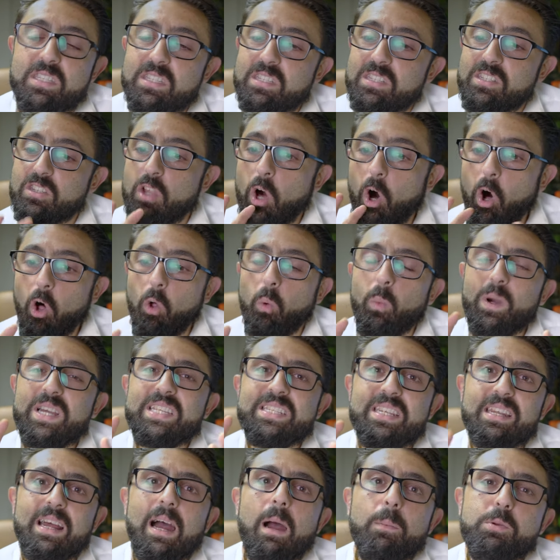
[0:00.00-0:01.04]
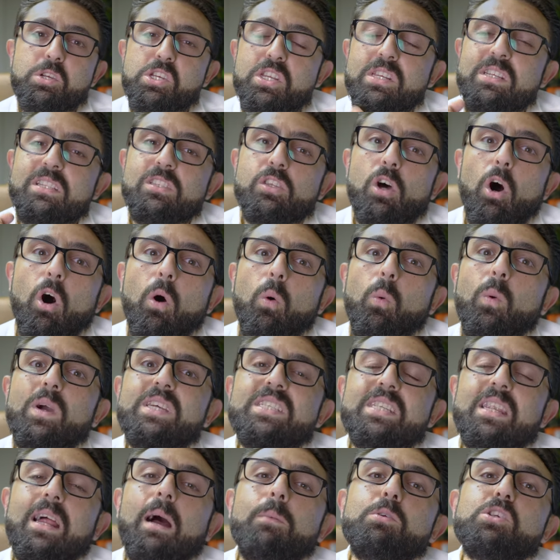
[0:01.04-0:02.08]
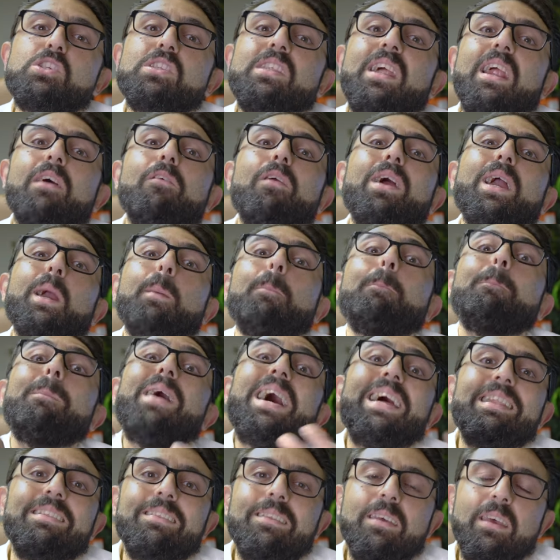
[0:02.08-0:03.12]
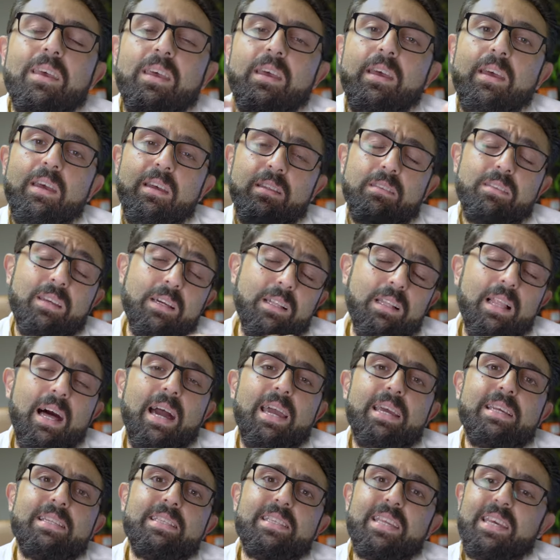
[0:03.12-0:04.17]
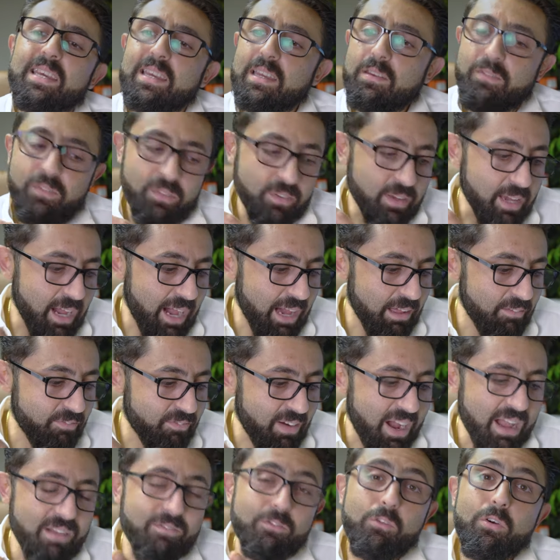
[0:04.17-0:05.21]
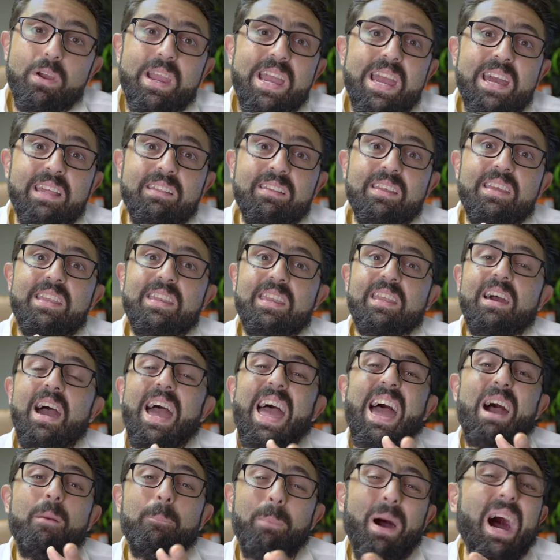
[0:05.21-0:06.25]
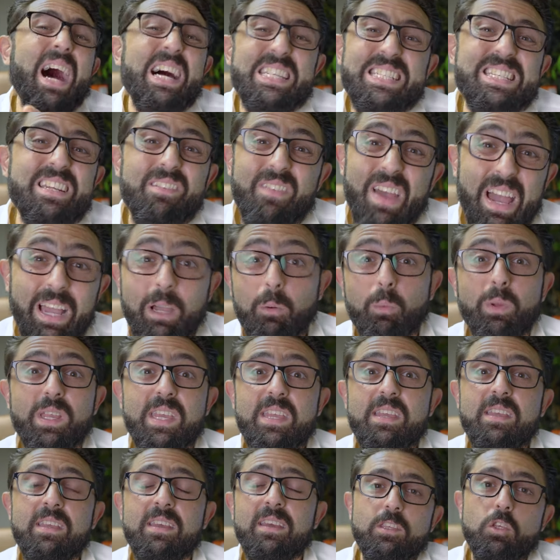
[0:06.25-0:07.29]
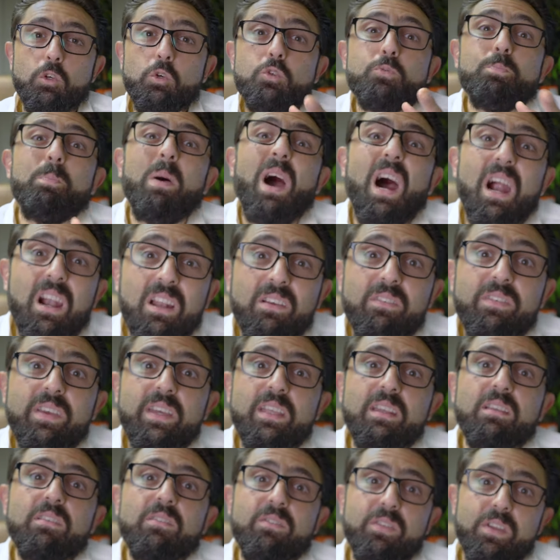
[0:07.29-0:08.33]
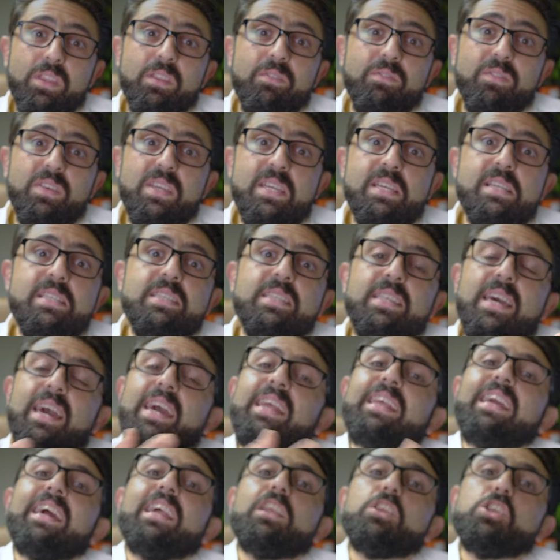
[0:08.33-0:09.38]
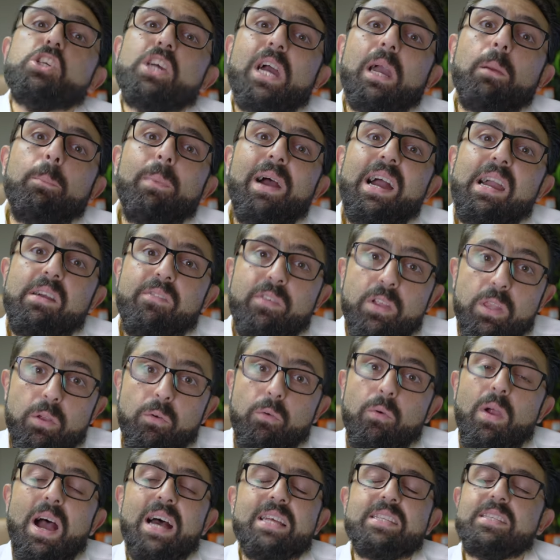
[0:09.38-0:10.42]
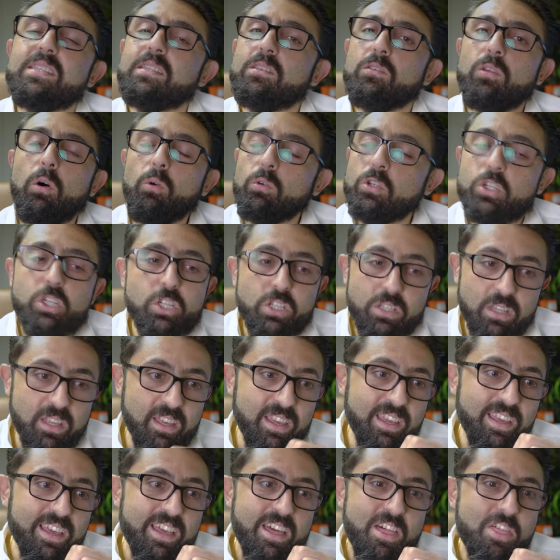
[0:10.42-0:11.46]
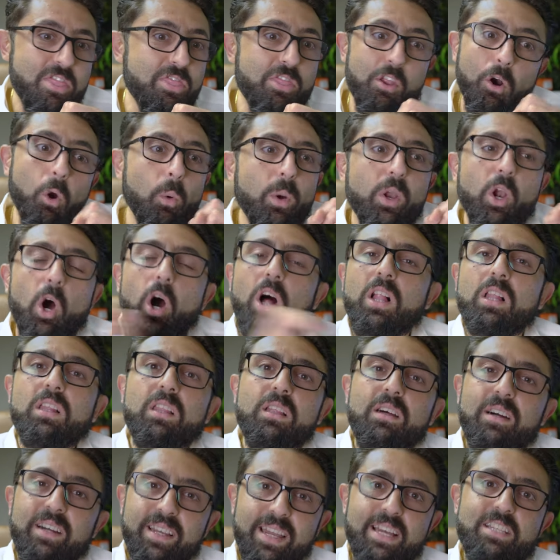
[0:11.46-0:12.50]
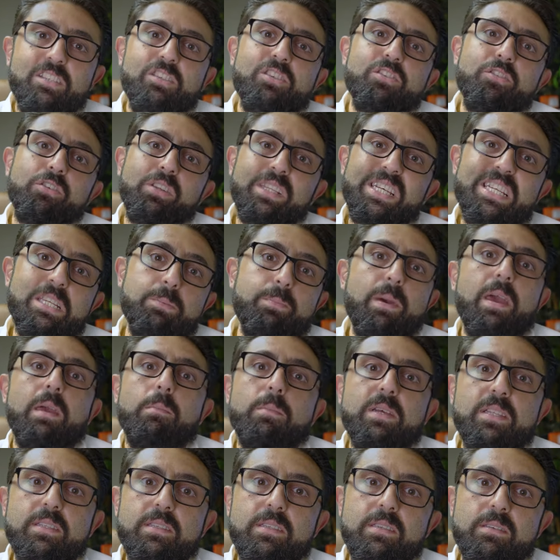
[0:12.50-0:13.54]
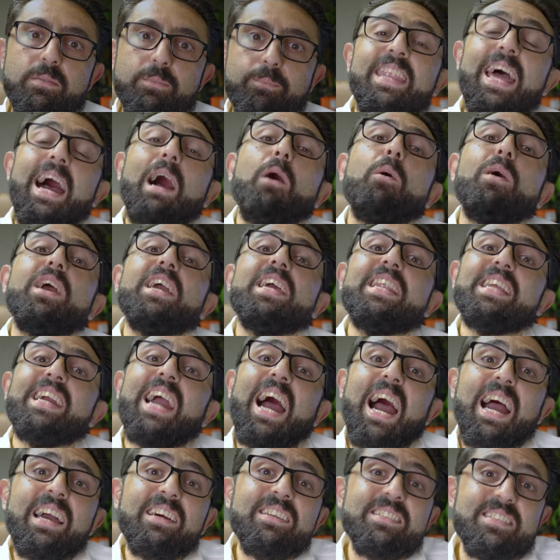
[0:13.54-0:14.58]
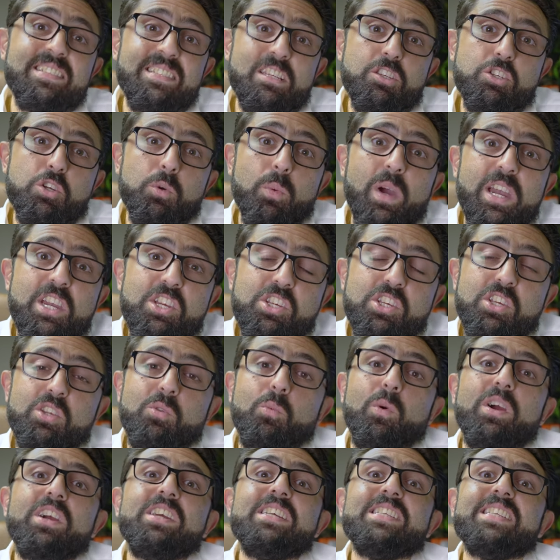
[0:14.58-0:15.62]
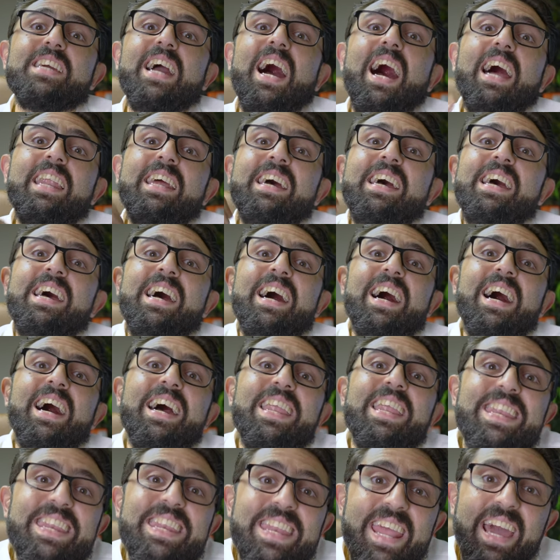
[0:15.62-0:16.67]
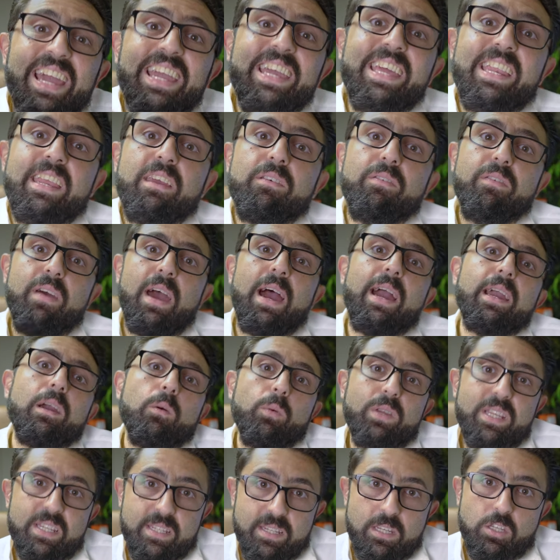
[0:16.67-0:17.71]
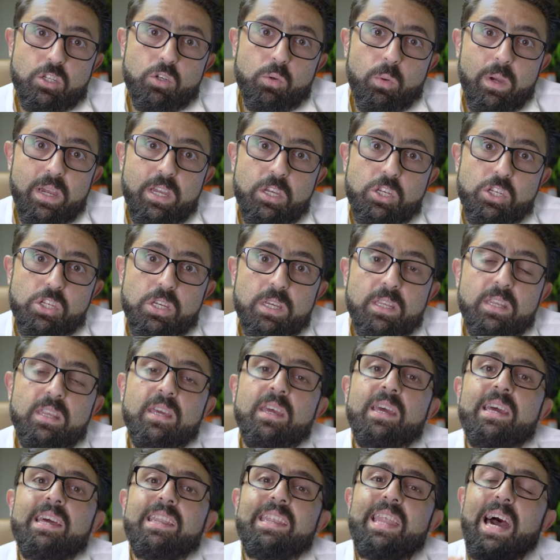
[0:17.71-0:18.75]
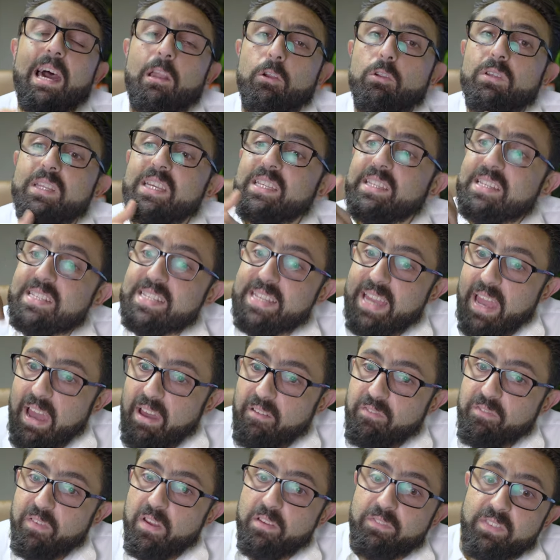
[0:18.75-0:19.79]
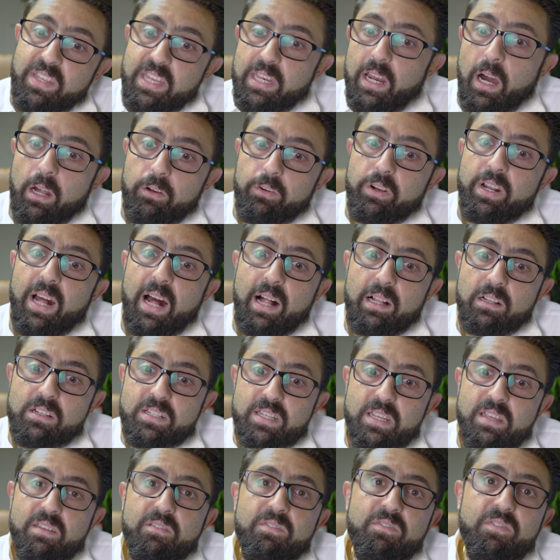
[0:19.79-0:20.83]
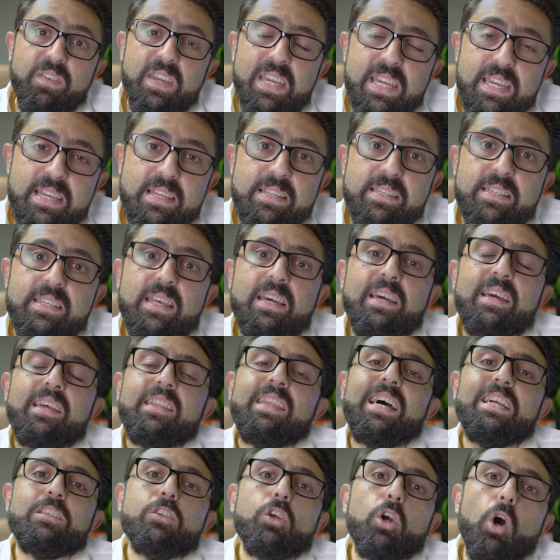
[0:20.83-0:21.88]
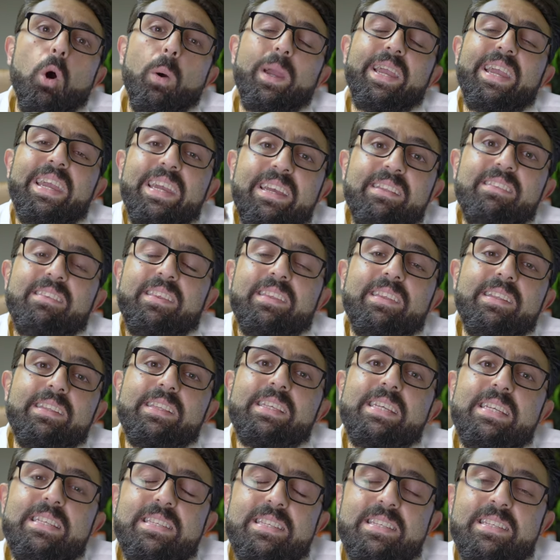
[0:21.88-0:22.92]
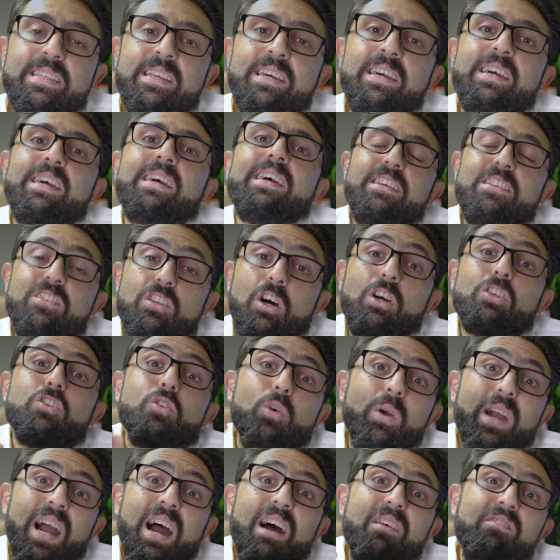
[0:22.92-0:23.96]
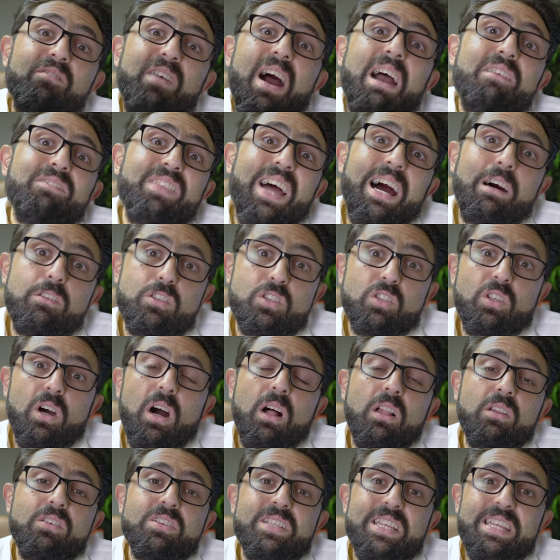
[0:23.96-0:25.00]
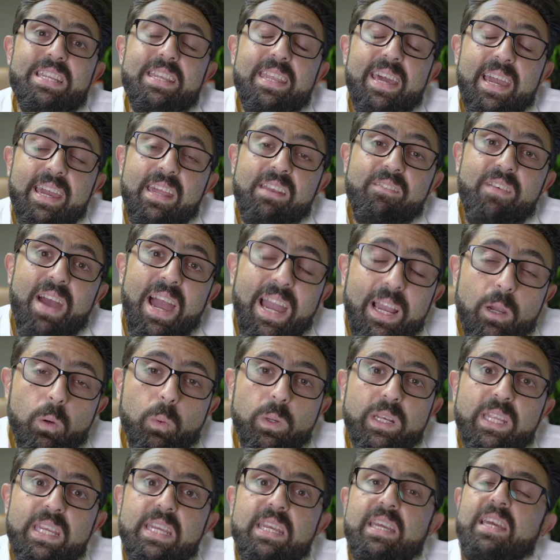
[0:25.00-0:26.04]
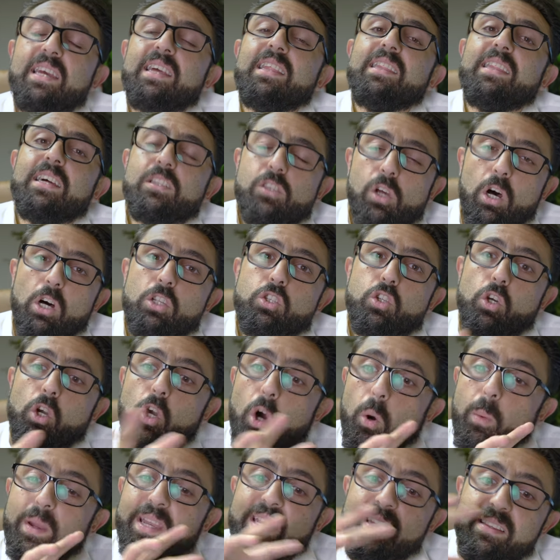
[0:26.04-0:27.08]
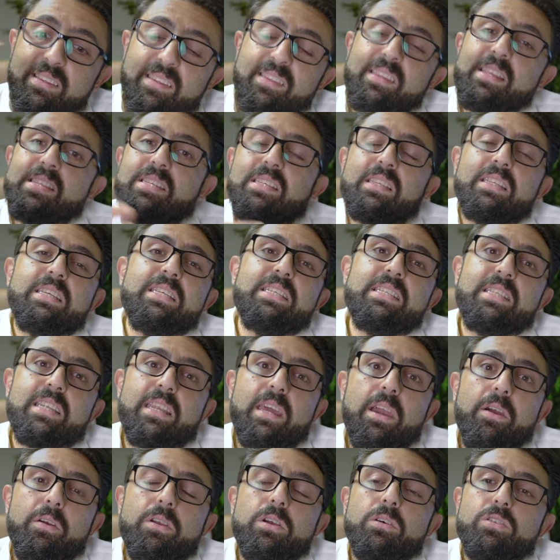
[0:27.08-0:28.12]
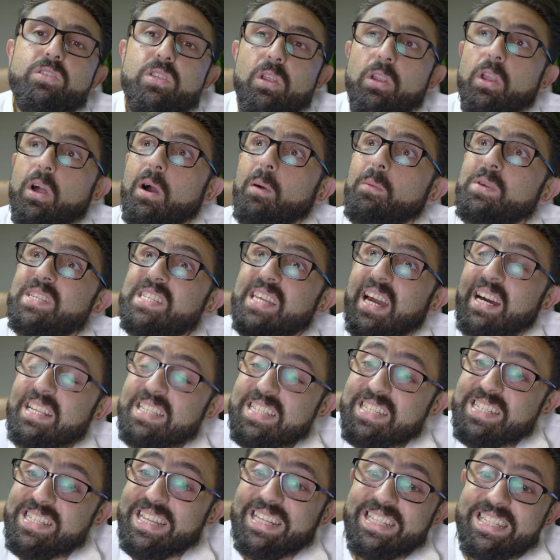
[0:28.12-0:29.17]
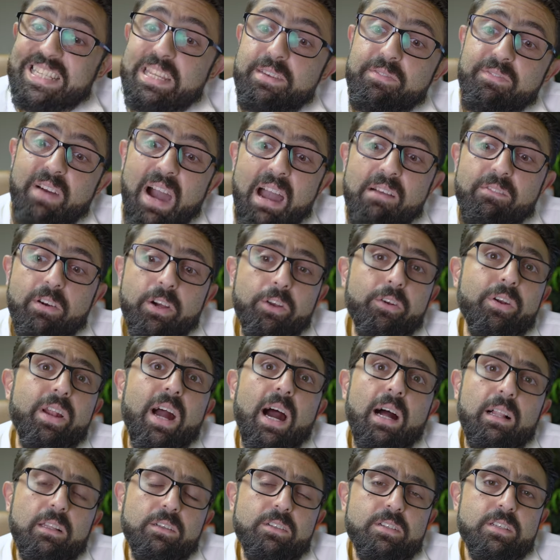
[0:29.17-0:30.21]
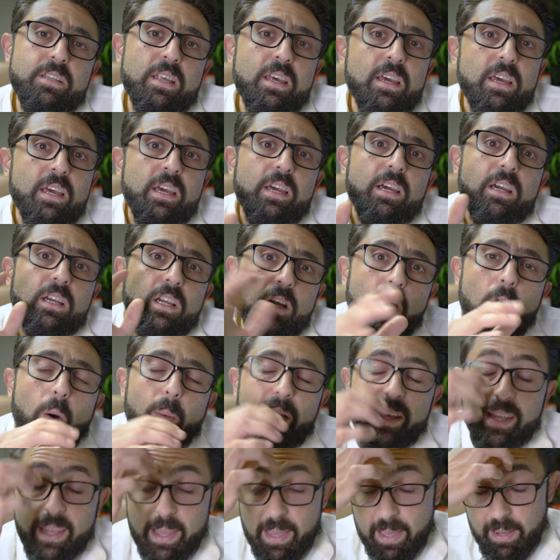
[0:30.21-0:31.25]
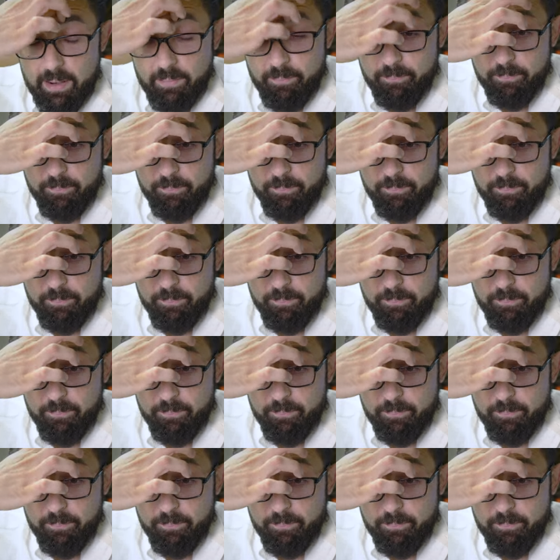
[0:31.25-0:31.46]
This is always an option, and it's always an option that I recommend to clients. If you got $5,000 in positive equity, use part of it for the fees and get a check back for the rest. Don't just throw it all against your lease payments. Now, in Kyle's situation, where he's got a negative equity situation, not only does he have $1,500 in fees that's going into the lease, he's also got $5,000 in negative equity that's also going into this lease scenario. So now he's got $6,500 going in.